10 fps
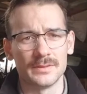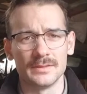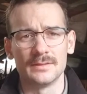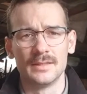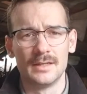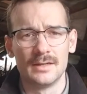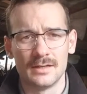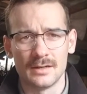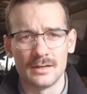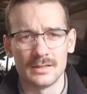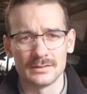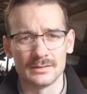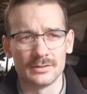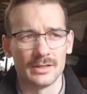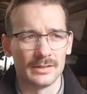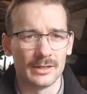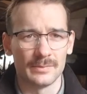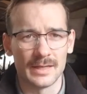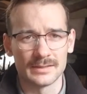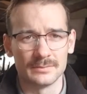and asked the guy there
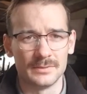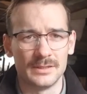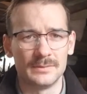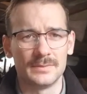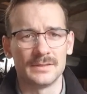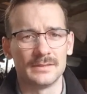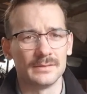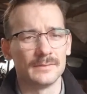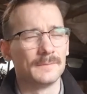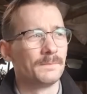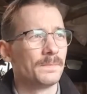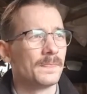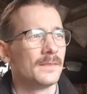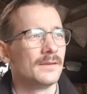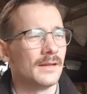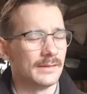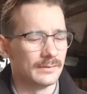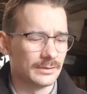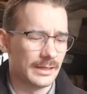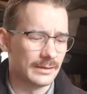about some tips and
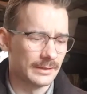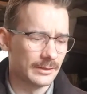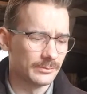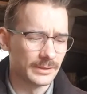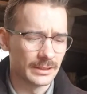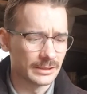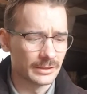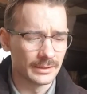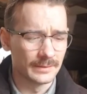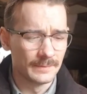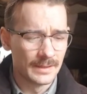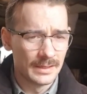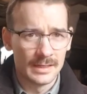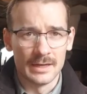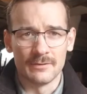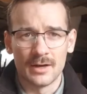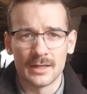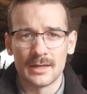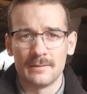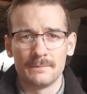on how to help me. I know that if
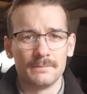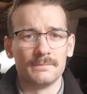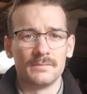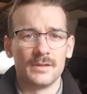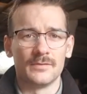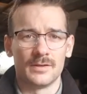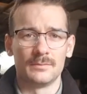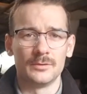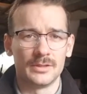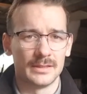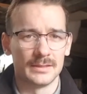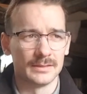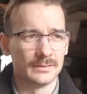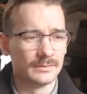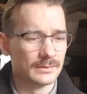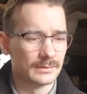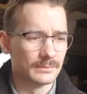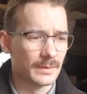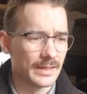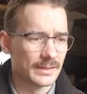I'm looking at
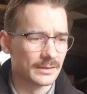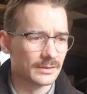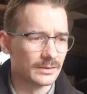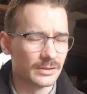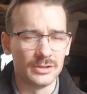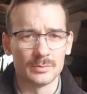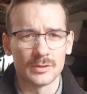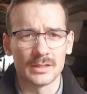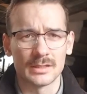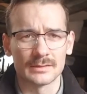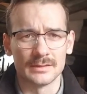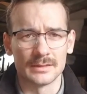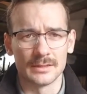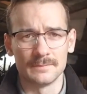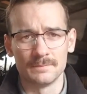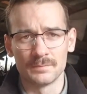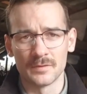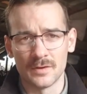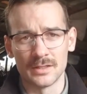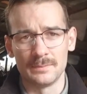making a new product and I
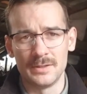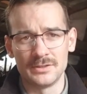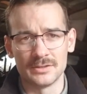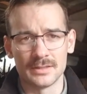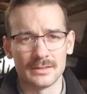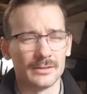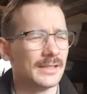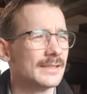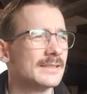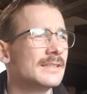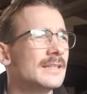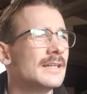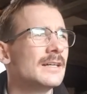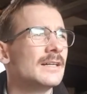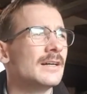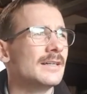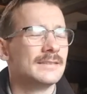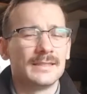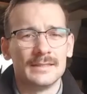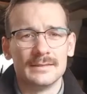find a picture that I like, I
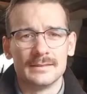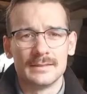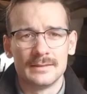send